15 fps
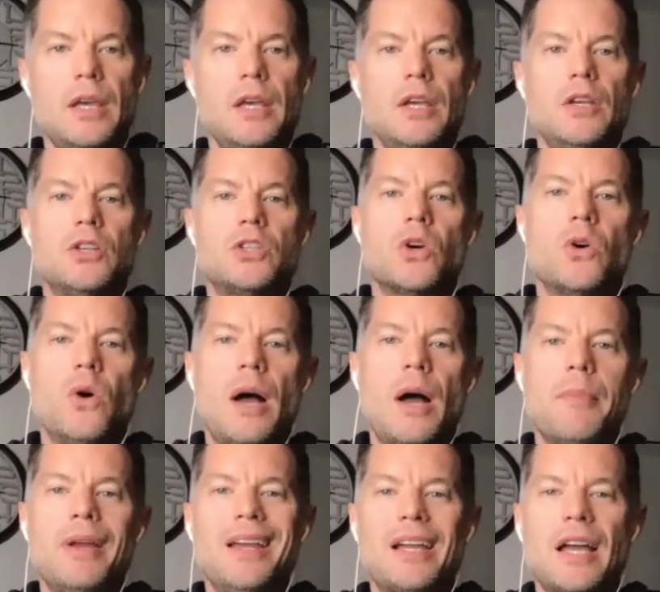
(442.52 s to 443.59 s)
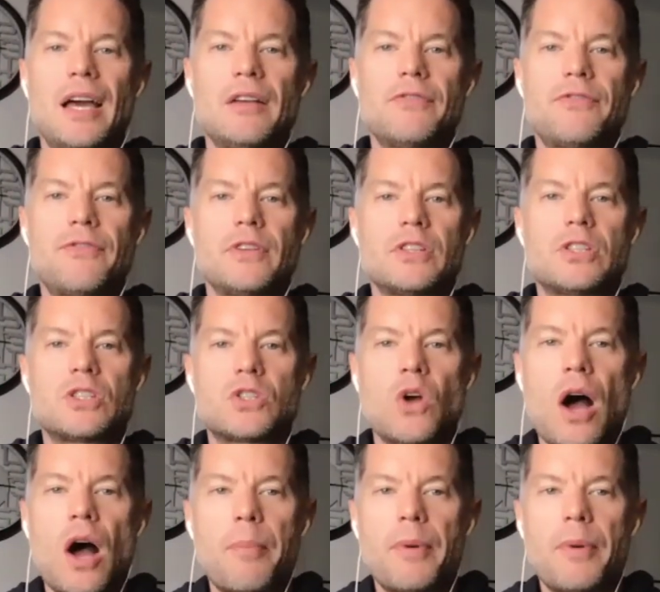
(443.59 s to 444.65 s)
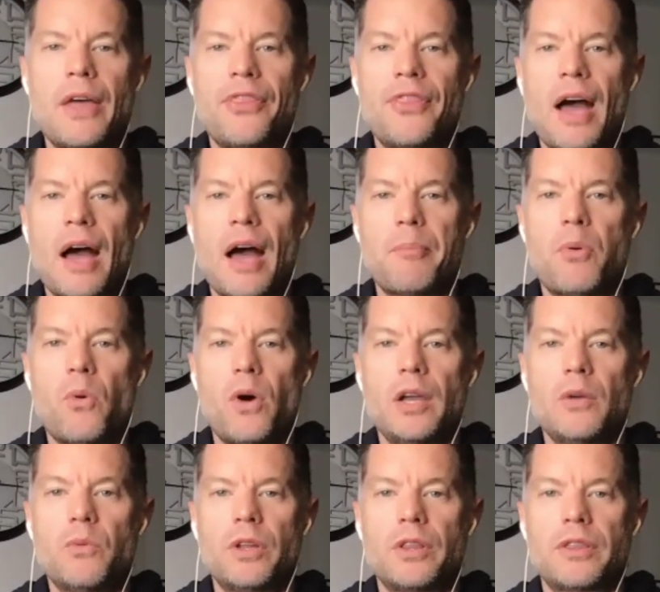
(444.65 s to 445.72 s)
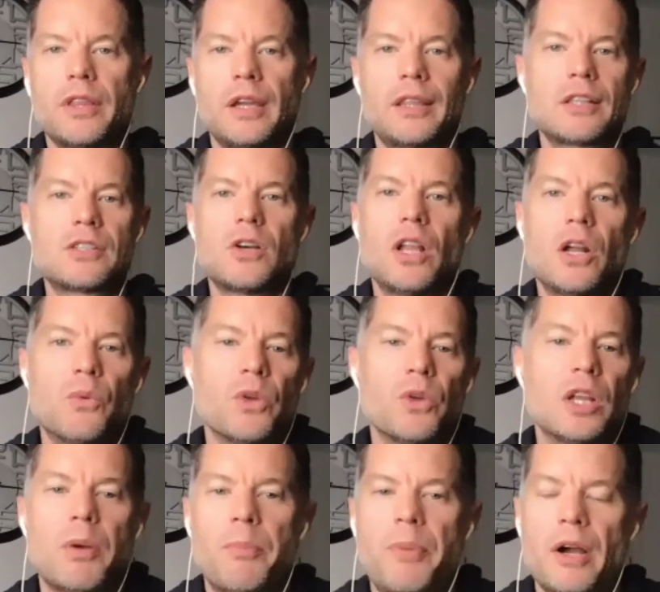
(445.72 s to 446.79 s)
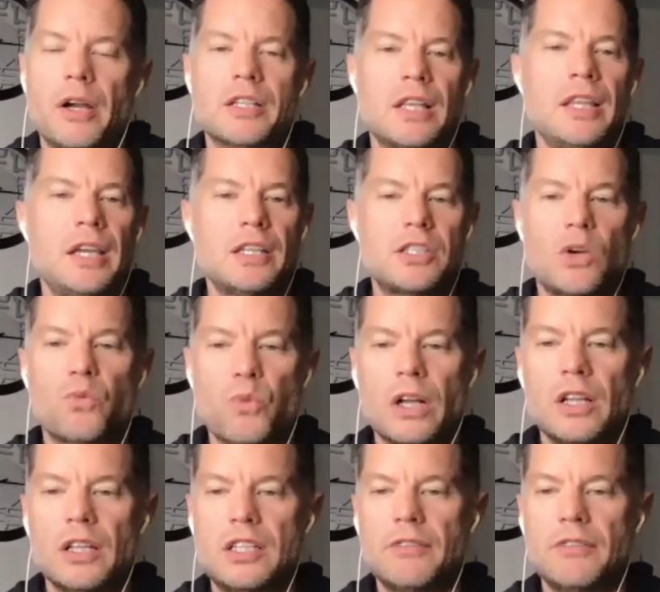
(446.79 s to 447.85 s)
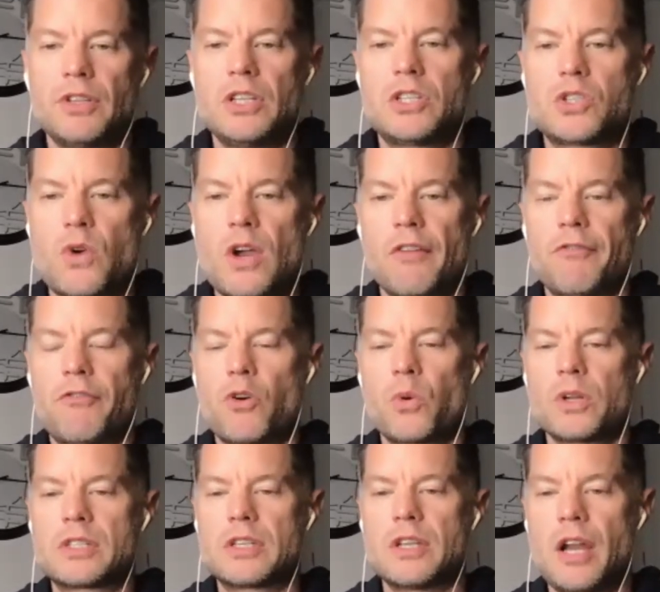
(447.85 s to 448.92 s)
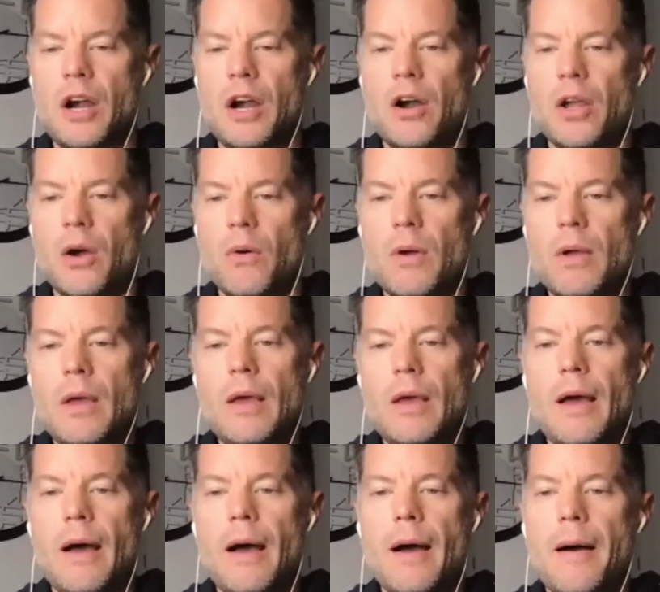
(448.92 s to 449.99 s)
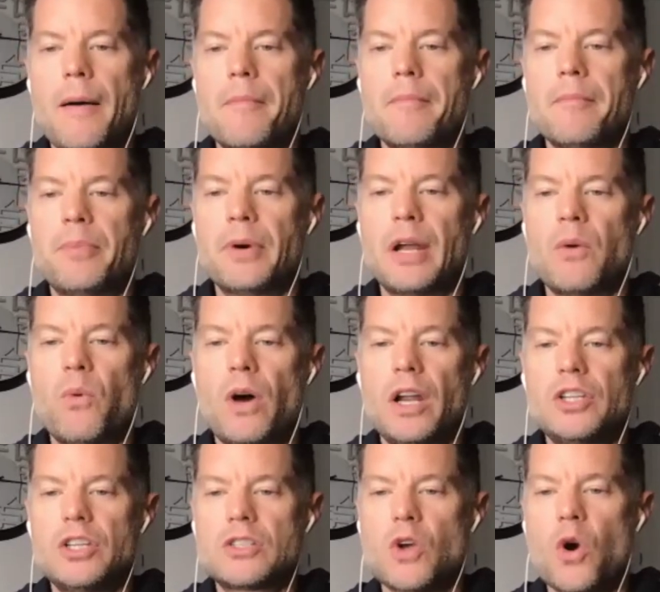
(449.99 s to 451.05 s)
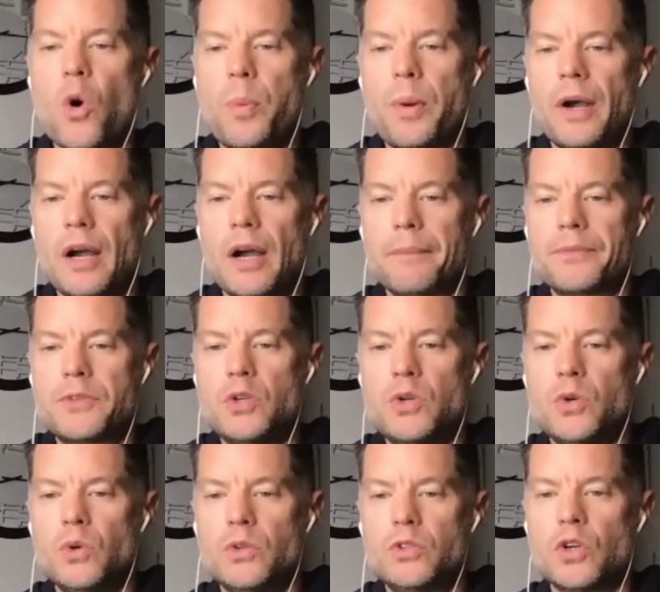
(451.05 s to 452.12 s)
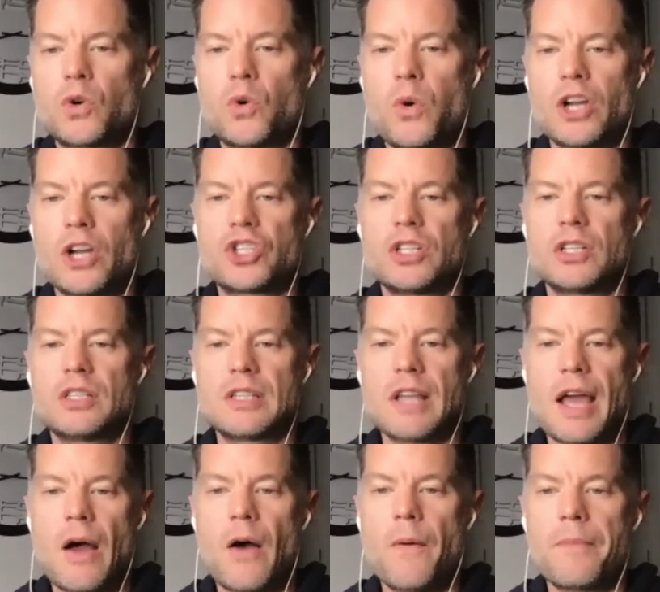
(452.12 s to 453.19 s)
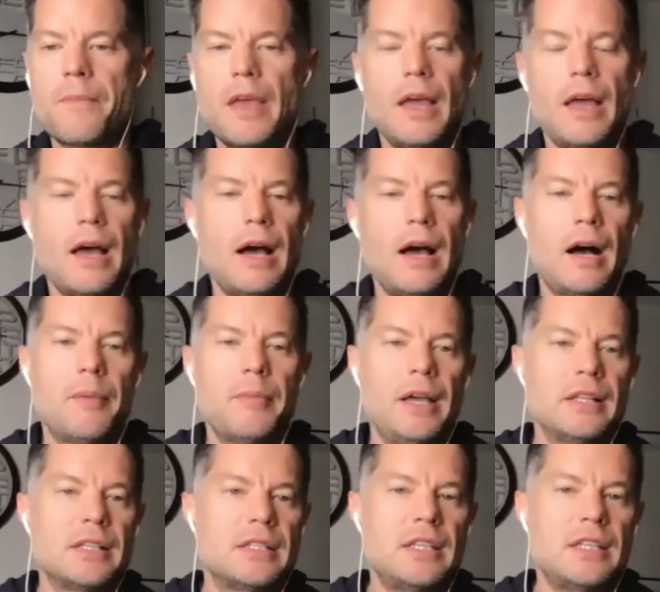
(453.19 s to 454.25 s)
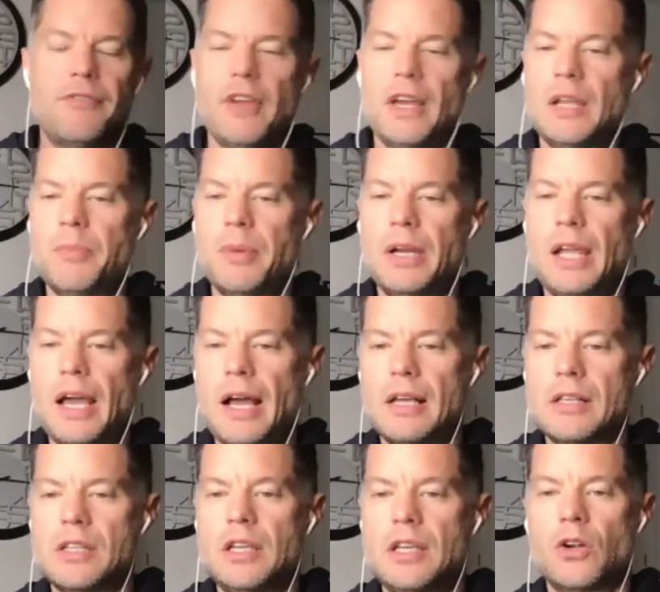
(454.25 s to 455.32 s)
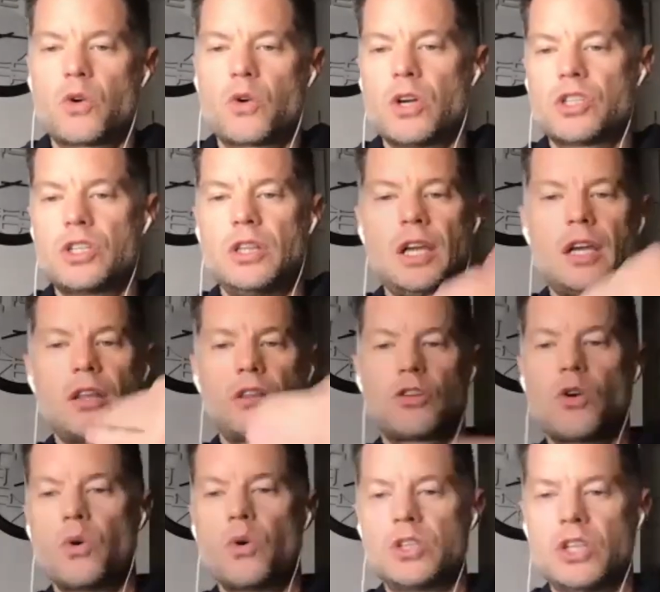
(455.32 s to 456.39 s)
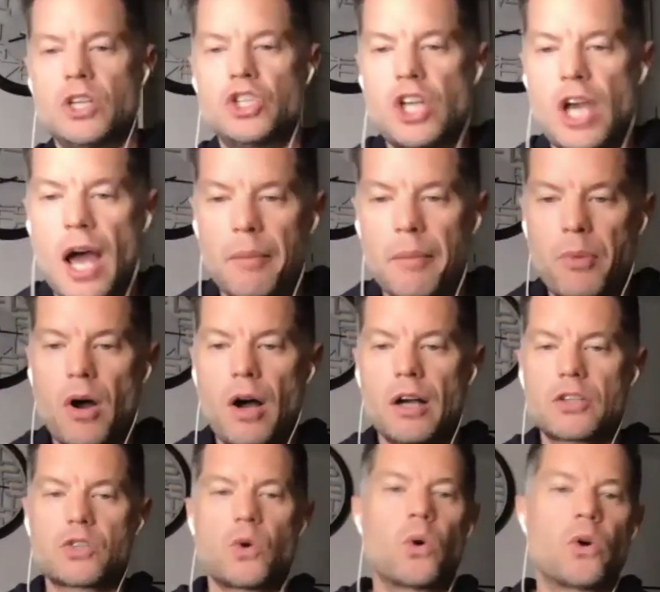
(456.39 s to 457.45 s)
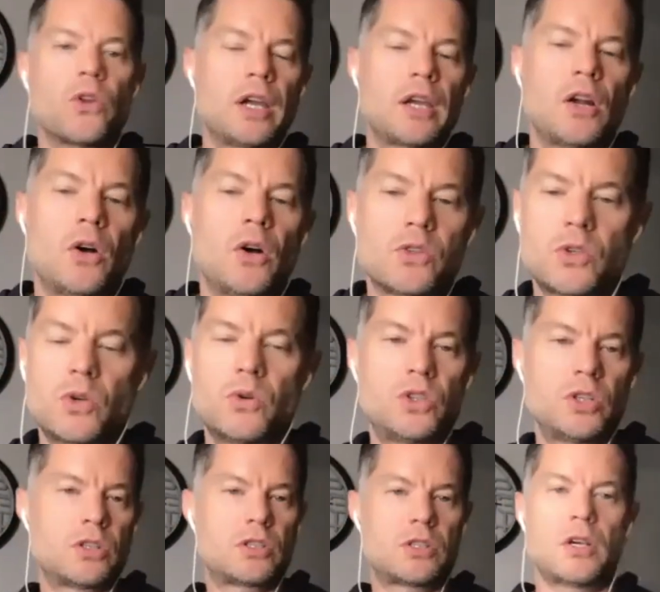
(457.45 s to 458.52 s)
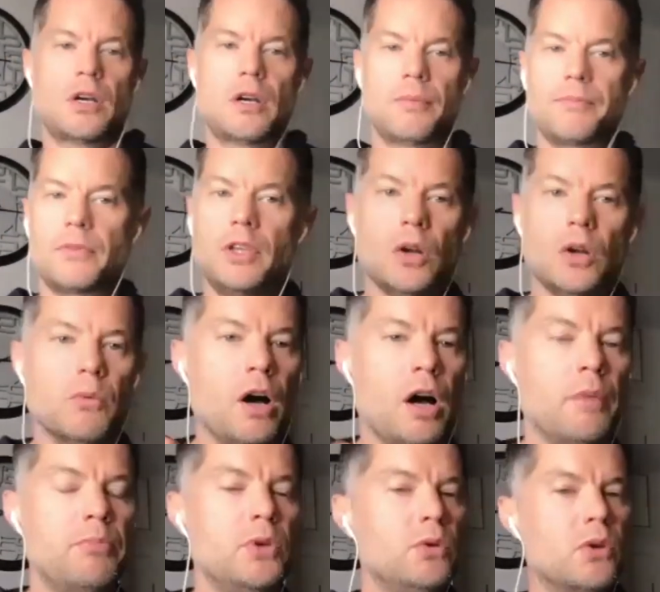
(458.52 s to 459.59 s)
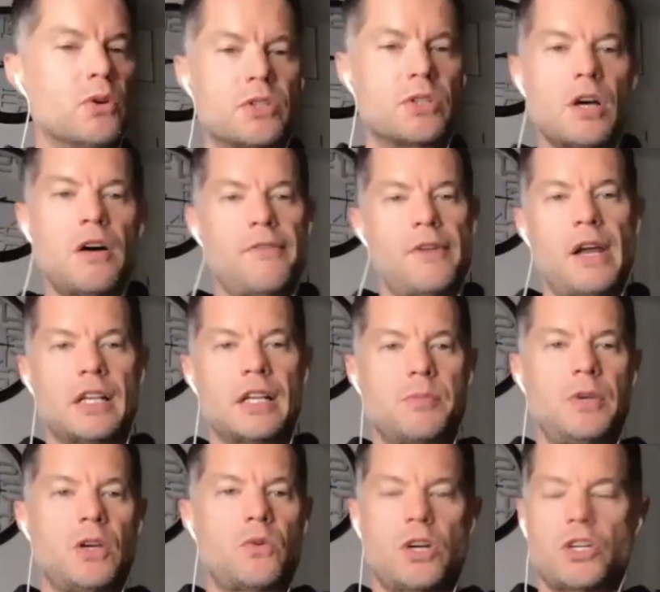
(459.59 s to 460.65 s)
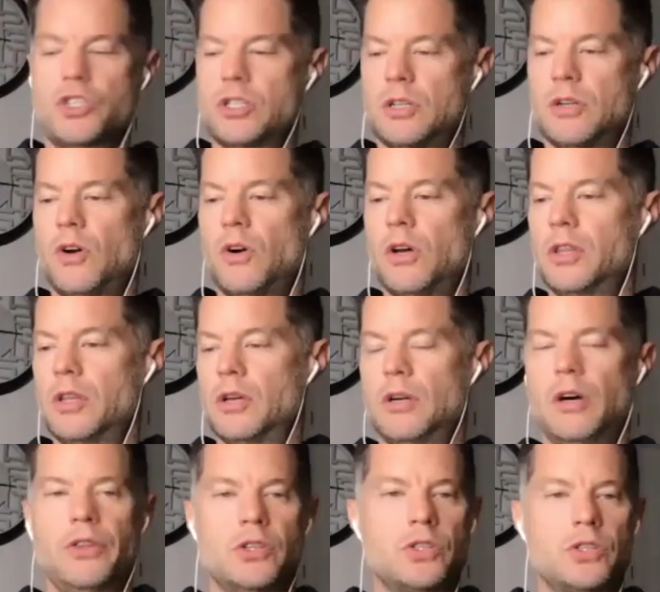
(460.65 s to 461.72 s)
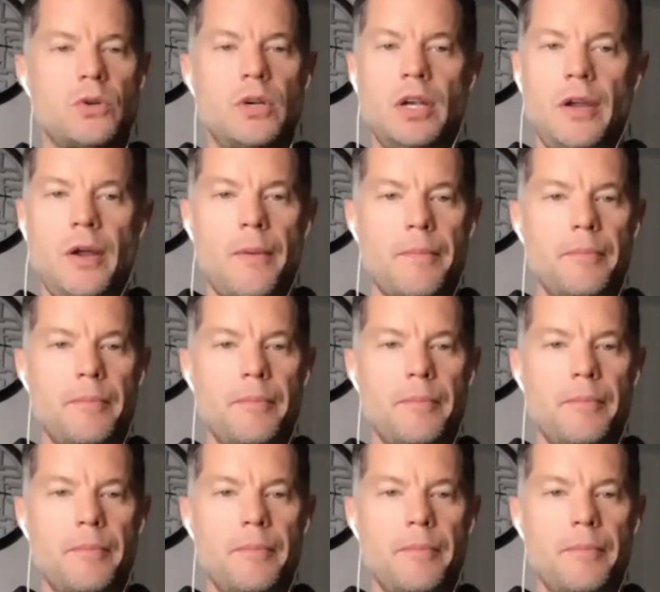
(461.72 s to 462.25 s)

So I'm going to kind of stop at that point with, like, that's all I really prepared, because I think it's a relatively straightforward scenario. But I want to just open it up to questions now and see if anybody has either a question they can throw into the chat box, or they can also just unmute yourself and ask me a question on the screen here.